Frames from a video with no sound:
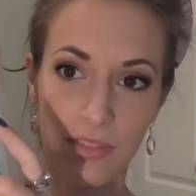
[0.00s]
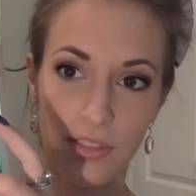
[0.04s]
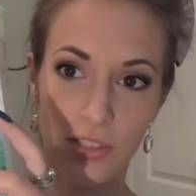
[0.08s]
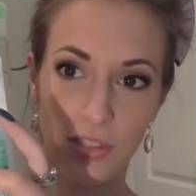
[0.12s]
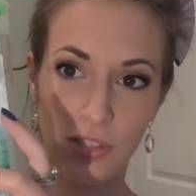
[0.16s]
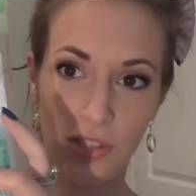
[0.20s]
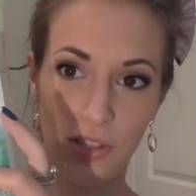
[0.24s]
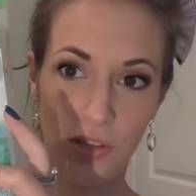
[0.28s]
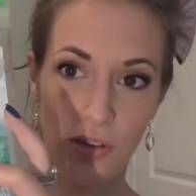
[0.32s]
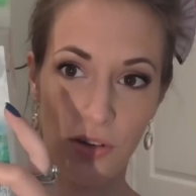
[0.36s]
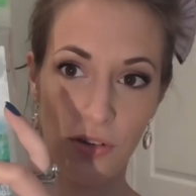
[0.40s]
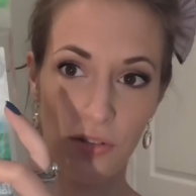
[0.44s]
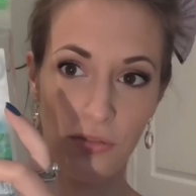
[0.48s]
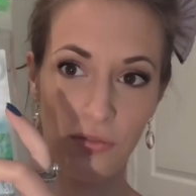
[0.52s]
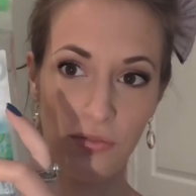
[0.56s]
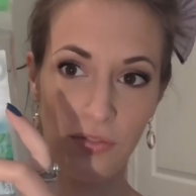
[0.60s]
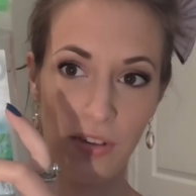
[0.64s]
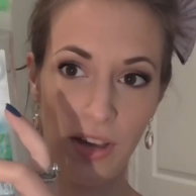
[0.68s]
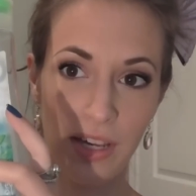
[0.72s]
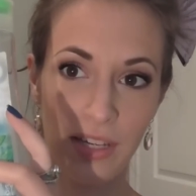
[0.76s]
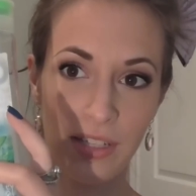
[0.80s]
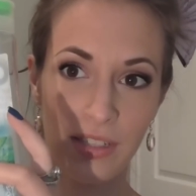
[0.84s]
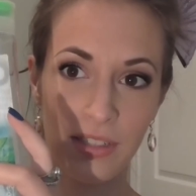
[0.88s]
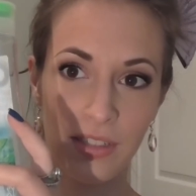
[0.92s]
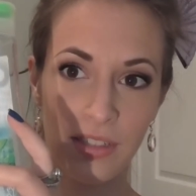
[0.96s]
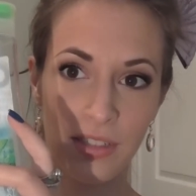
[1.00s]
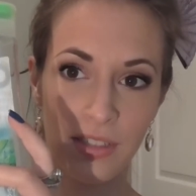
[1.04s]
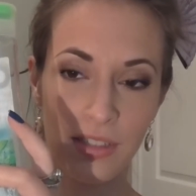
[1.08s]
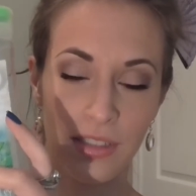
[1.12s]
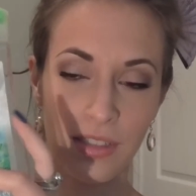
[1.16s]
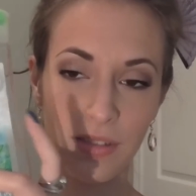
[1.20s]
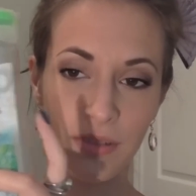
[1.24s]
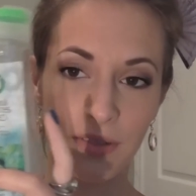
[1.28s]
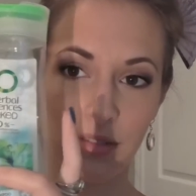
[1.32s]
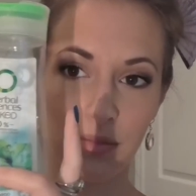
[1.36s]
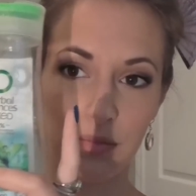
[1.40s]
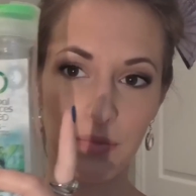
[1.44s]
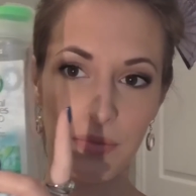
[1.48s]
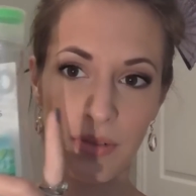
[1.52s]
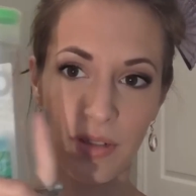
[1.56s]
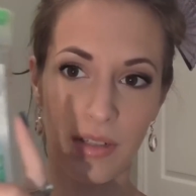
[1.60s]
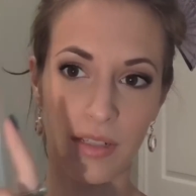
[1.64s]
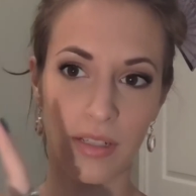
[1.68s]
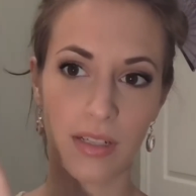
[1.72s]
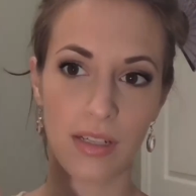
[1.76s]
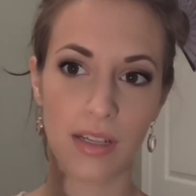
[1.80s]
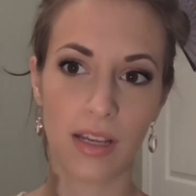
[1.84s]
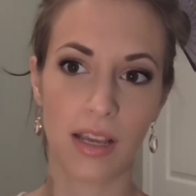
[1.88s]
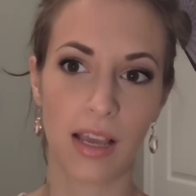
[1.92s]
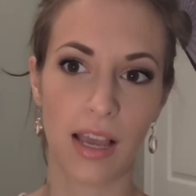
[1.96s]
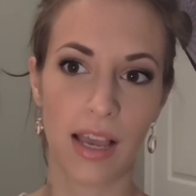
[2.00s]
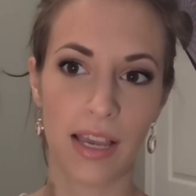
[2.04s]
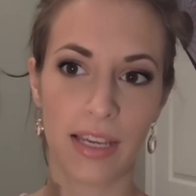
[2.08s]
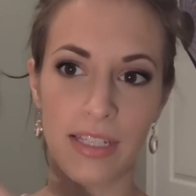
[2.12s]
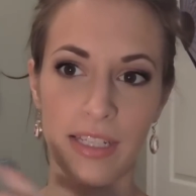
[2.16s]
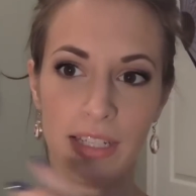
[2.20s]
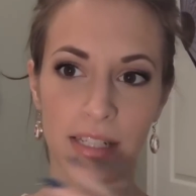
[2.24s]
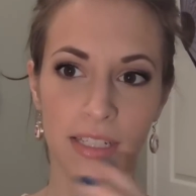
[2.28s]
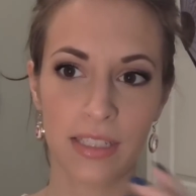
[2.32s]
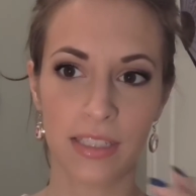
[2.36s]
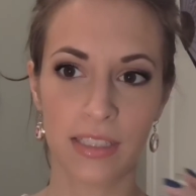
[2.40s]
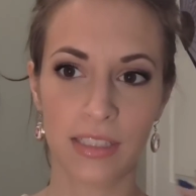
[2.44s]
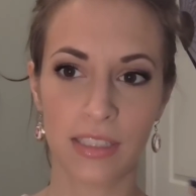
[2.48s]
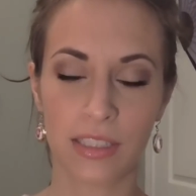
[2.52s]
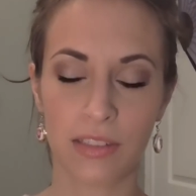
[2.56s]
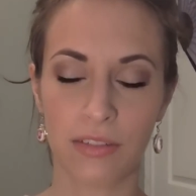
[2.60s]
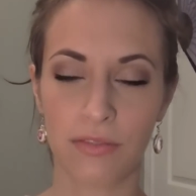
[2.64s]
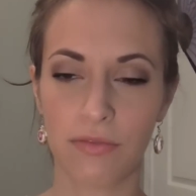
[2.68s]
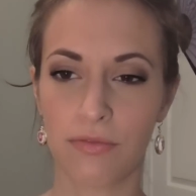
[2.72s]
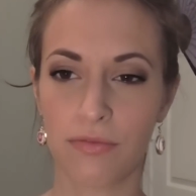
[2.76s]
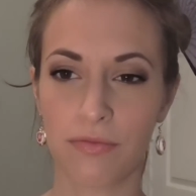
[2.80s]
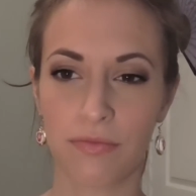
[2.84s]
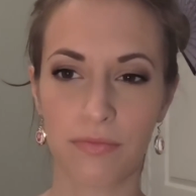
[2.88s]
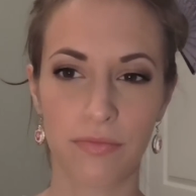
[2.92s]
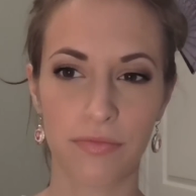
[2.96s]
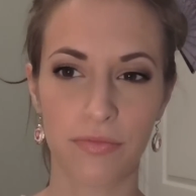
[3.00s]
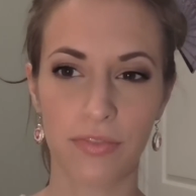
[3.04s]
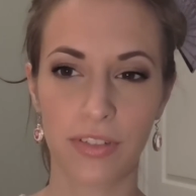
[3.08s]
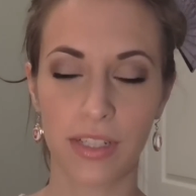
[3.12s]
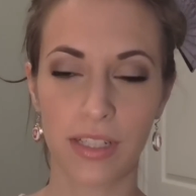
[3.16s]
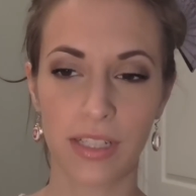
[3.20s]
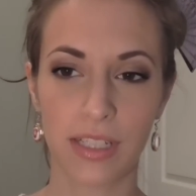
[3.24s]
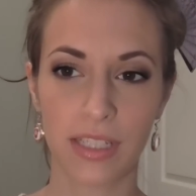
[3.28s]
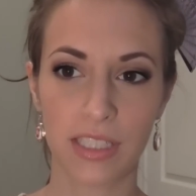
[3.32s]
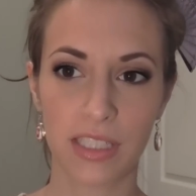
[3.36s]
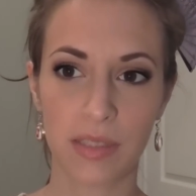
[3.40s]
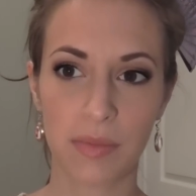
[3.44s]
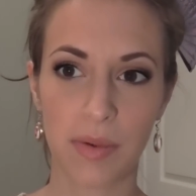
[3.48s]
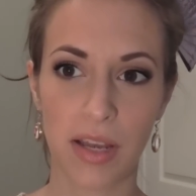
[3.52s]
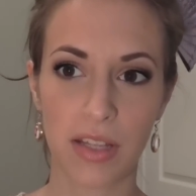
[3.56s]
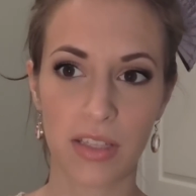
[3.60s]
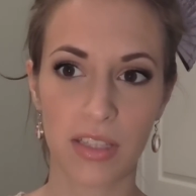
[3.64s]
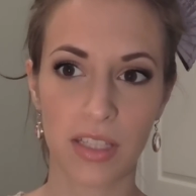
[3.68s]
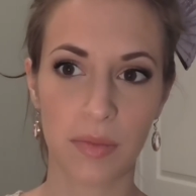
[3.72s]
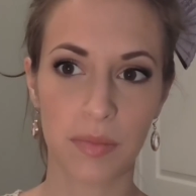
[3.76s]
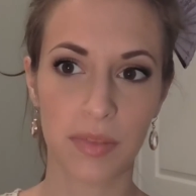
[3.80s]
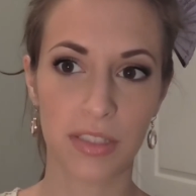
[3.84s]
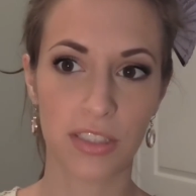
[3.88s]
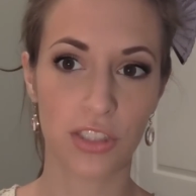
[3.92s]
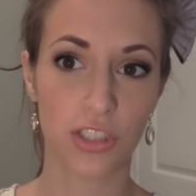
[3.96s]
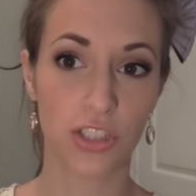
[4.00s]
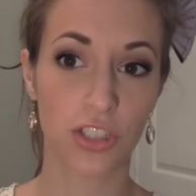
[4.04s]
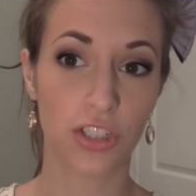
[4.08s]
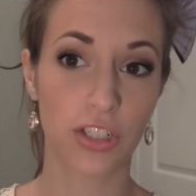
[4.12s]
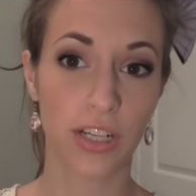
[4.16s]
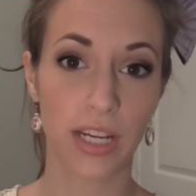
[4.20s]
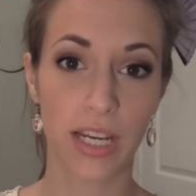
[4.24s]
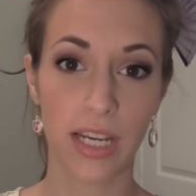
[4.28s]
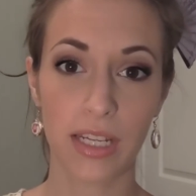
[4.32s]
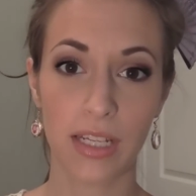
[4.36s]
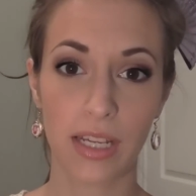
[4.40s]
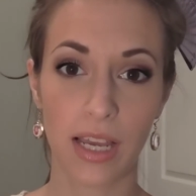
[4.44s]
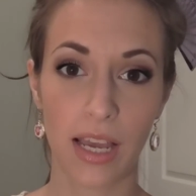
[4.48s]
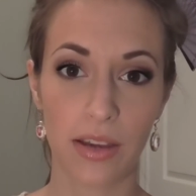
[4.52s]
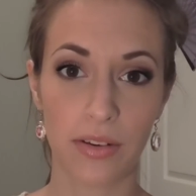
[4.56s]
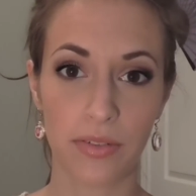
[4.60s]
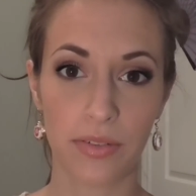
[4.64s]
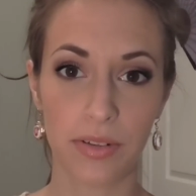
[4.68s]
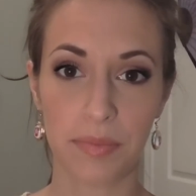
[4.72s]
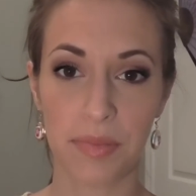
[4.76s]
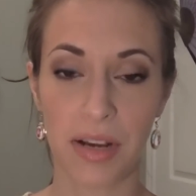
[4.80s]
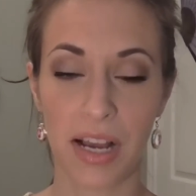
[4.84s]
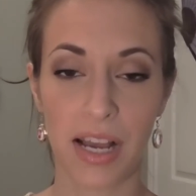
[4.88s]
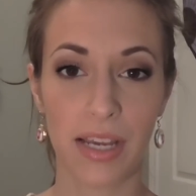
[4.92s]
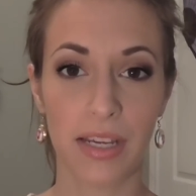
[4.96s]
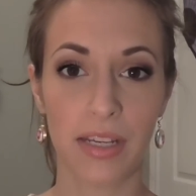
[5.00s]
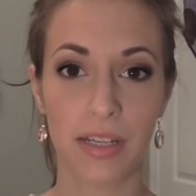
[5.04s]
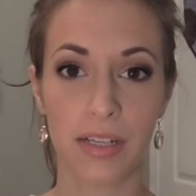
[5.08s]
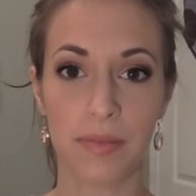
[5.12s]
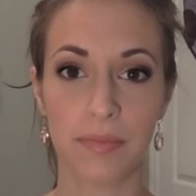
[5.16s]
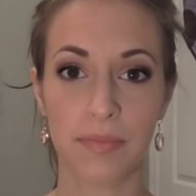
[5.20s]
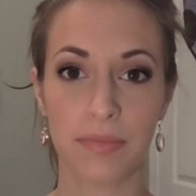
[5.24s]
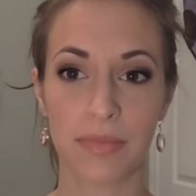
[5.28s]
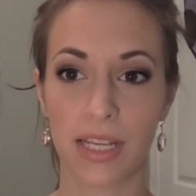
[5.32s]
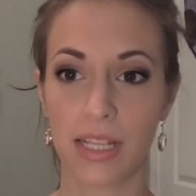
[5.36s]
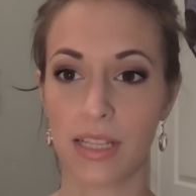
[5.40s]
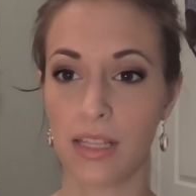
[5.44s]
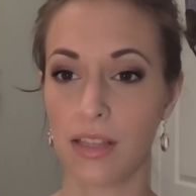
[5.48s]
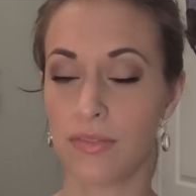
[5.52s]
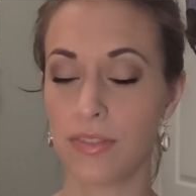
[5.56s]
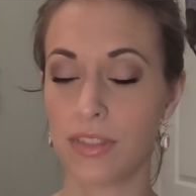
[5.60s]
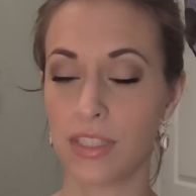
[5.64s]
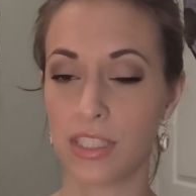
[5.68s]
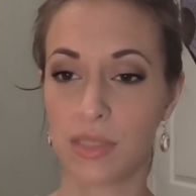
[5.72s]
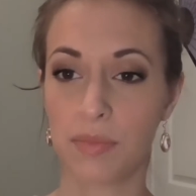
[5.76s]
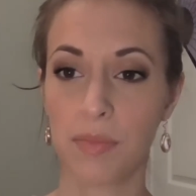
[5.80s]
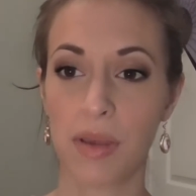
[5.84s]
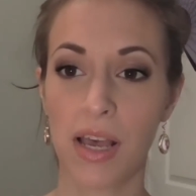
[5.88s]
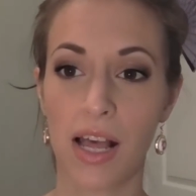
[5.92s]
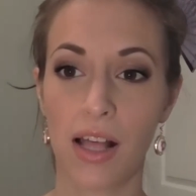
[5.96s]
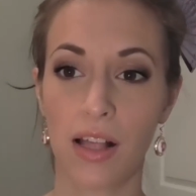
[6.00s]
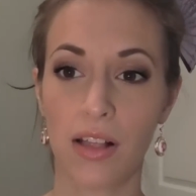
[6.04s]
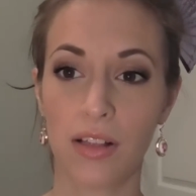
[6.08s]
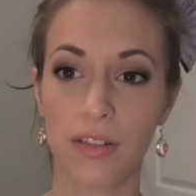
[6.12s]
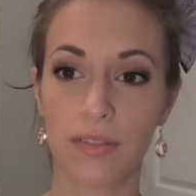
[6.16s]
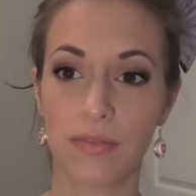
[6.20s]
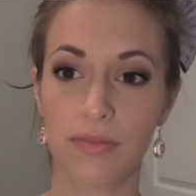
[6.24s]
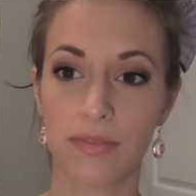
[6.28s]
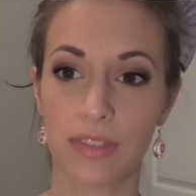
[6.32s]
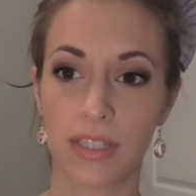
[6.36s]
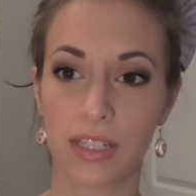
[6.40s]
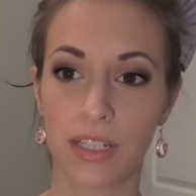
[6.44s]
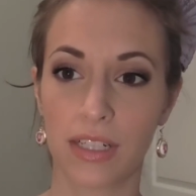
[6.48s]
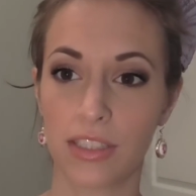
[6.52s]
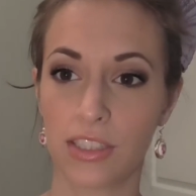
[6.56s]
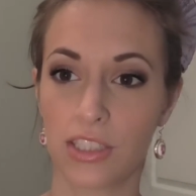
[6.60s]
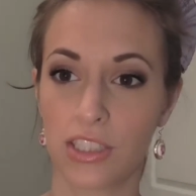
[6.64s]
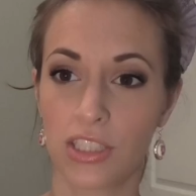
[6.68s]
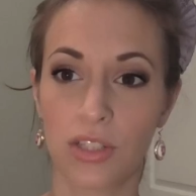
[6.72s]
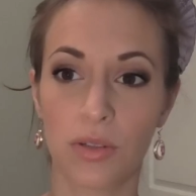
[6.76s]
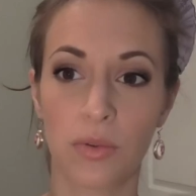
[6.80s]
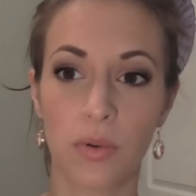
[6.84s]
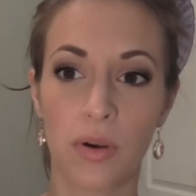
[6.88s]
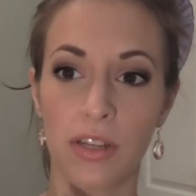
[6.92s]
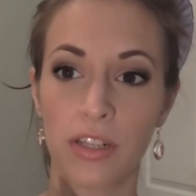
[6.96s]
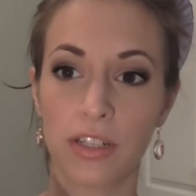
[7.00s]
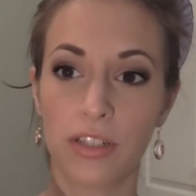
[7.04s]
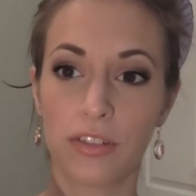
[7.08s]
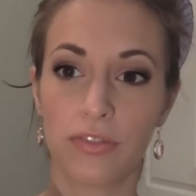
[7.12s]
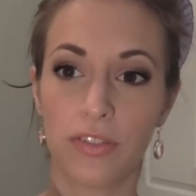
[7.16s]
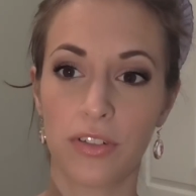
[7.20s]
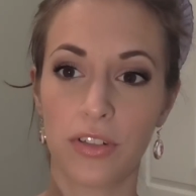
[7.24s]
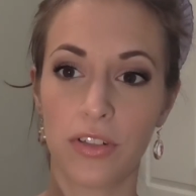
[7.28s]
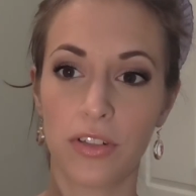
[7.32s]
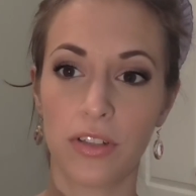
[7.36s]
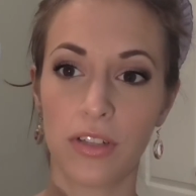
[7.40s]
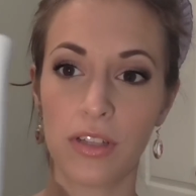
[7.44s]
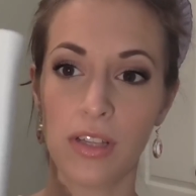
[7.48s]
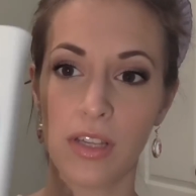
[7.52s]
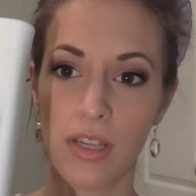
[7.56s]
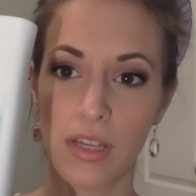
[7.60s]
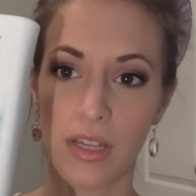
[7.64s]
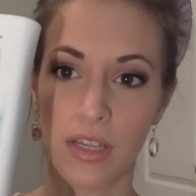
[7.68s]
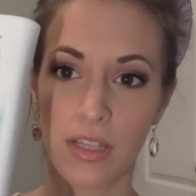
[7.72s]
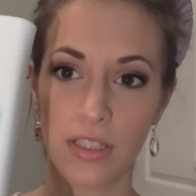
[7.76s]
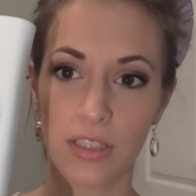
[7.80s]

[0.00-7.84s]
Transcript: So final ideas and feelings about them is they're great. I'd rebuy them. I love the smell. They're still wonderful.